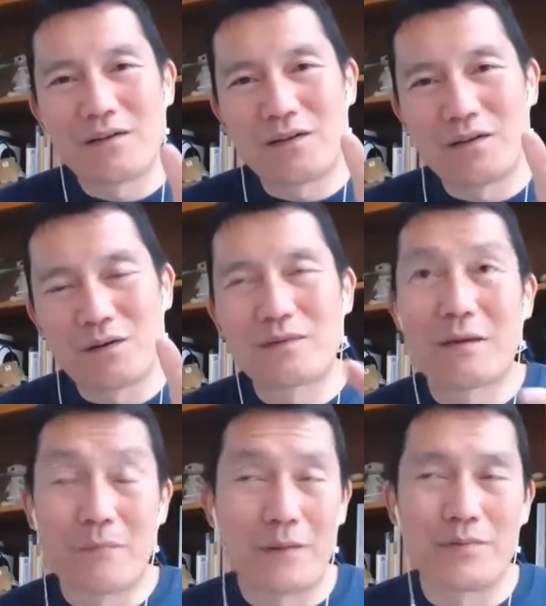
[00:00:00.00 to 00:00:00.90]
you know,
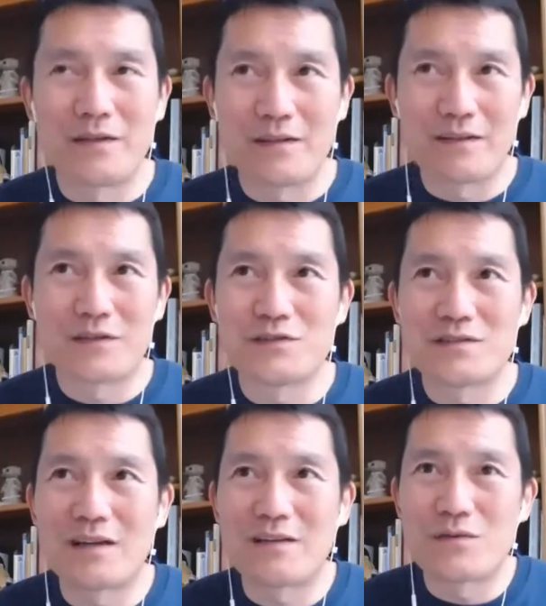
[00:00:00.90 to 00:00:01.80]
not my opinion, I should
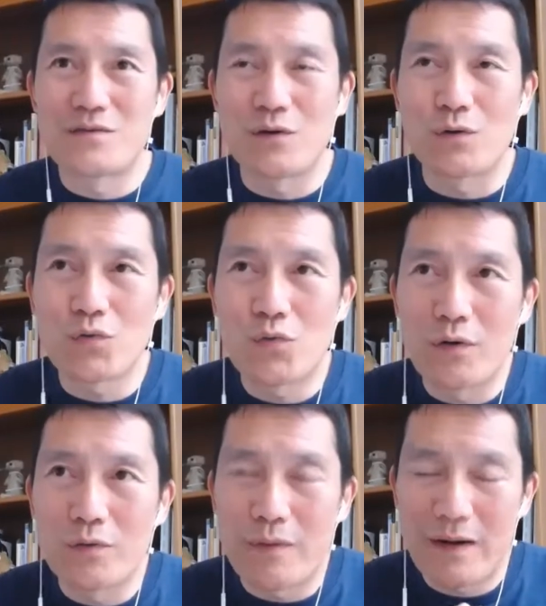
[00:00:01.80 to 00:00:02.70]
say, there's an old
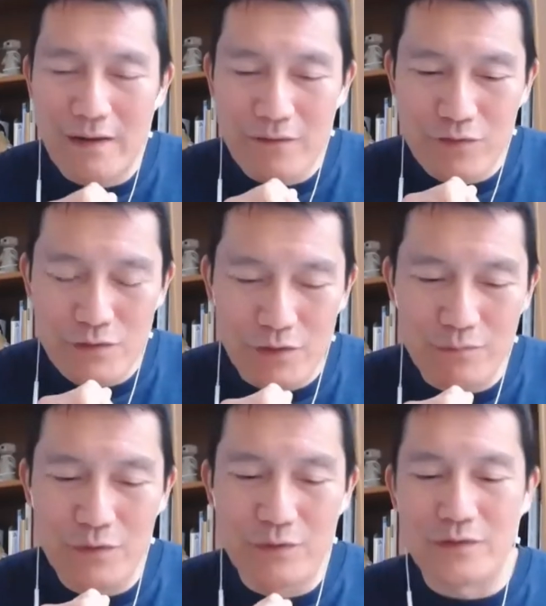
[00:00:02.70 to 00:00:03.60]
quote by Frederick
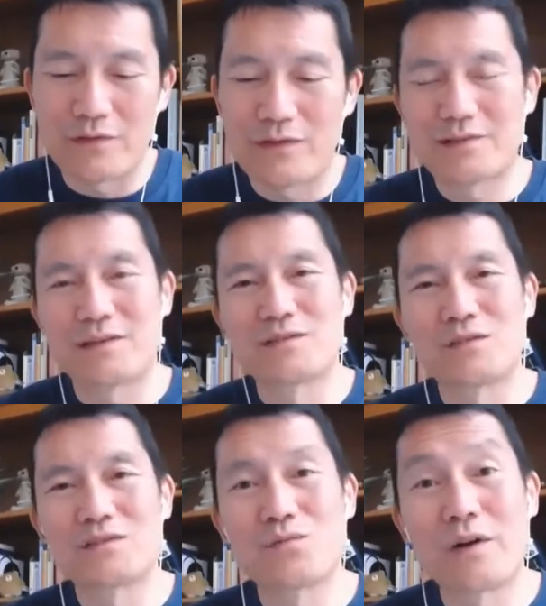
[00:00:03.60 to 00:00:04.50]
Buechner that says
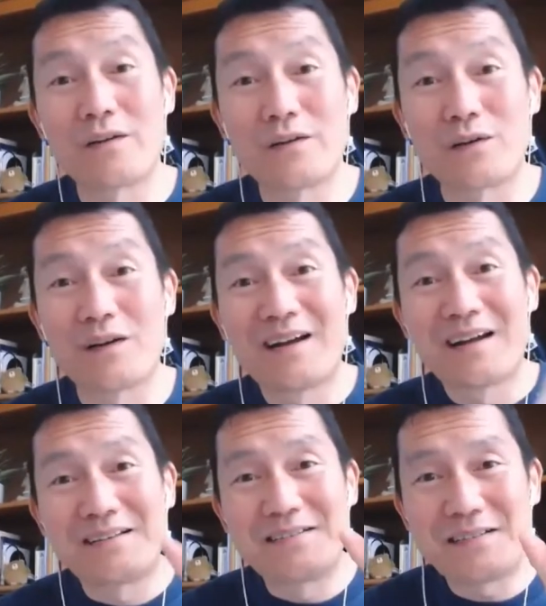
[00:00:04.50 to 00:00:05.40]
it's where your
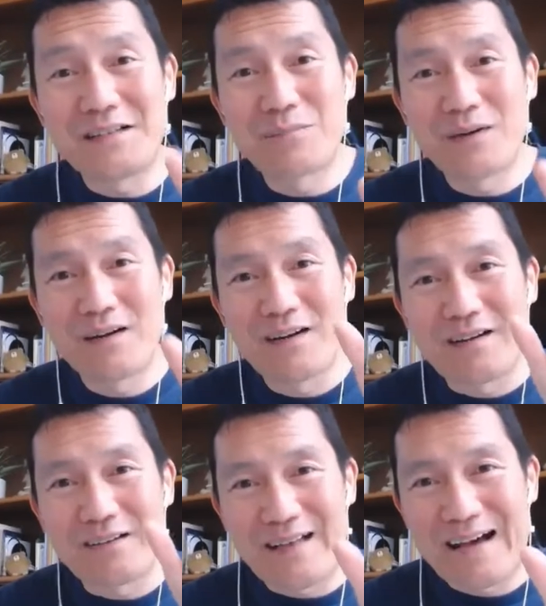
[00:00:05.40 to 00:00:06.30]
deep
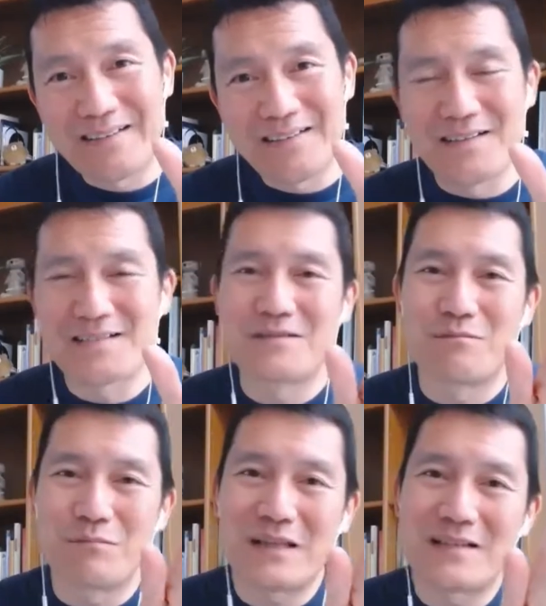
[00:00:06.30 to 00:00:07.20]
gladness
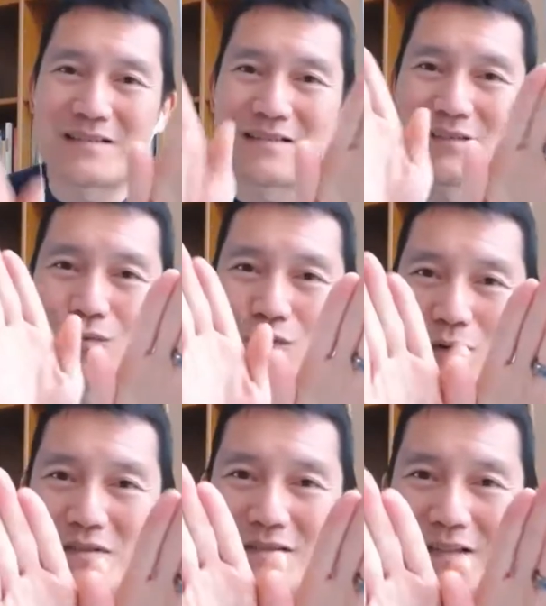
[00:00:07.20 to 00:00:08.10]
meets the
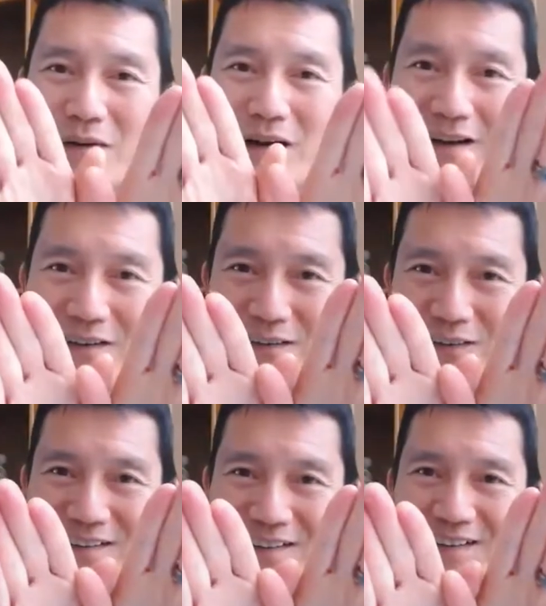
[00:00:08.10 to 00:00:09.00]
world's deep
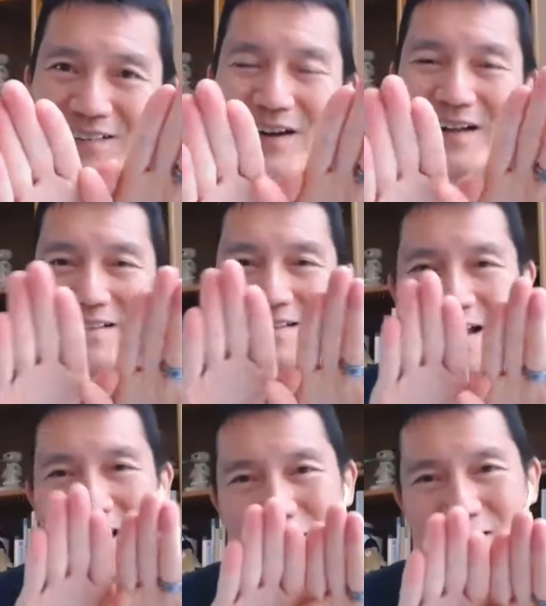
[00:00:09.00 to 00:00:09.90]
hunger, right? It's
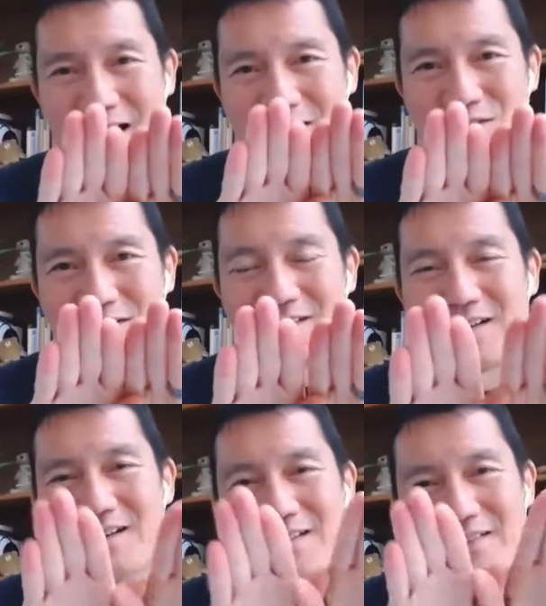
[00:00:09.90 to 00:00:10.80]
that intersection
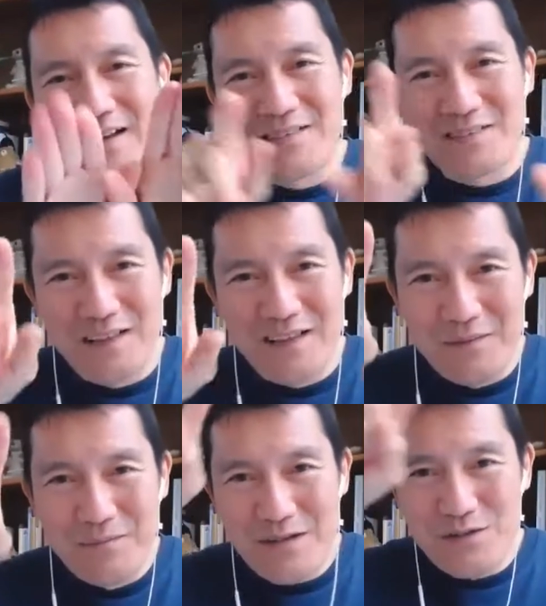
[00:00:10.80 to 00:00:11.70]
that, that like,
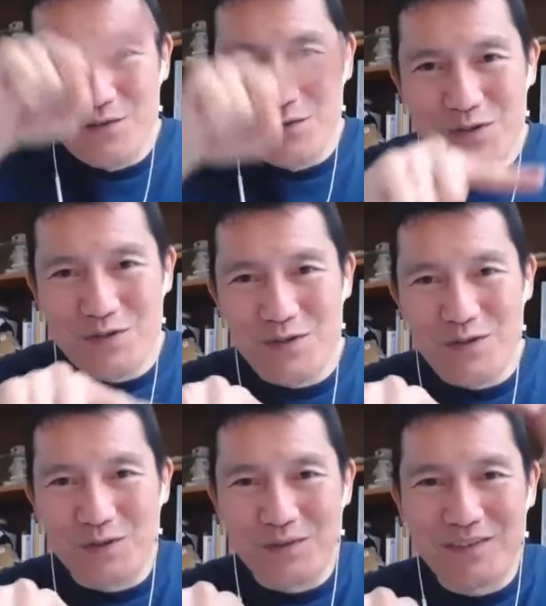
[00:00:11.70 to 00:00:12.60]
imagine two
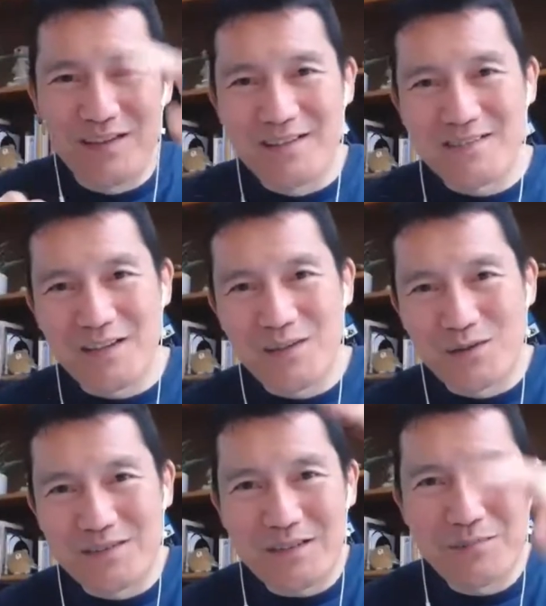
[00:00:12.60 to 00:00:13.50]
circles. It's like your
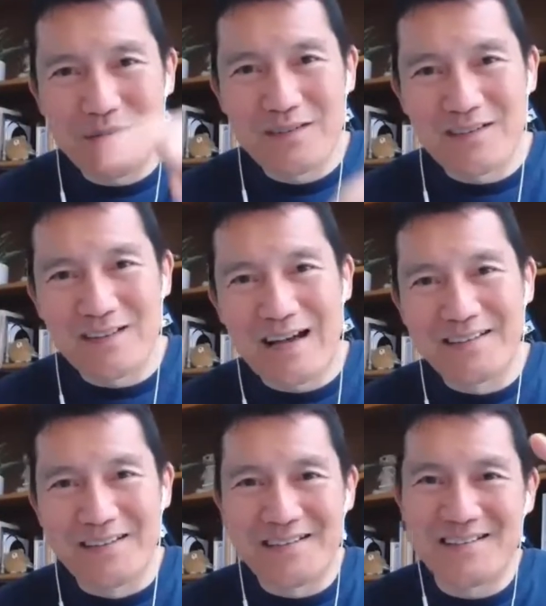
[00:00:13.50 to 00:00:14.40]
deep
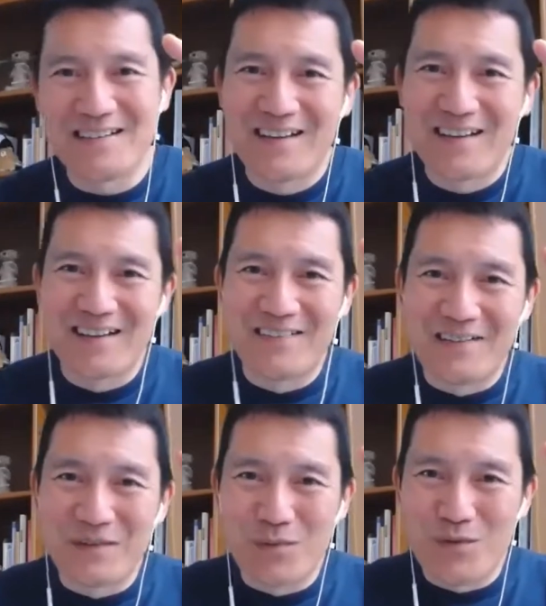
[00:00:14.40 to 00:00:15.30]
gladness and
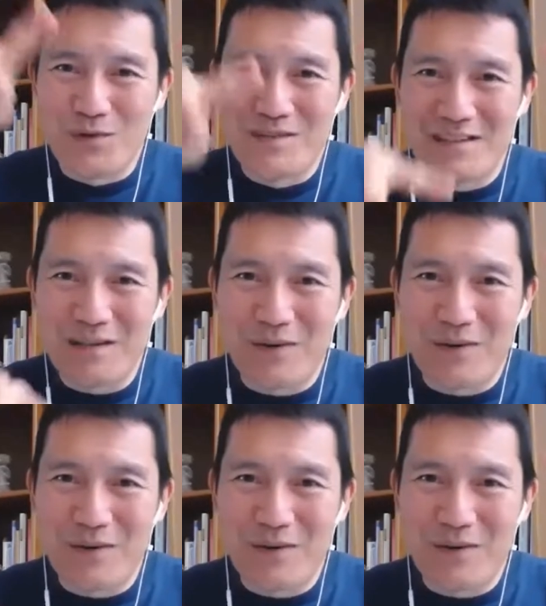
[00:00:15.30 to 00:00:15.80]
then the world's deep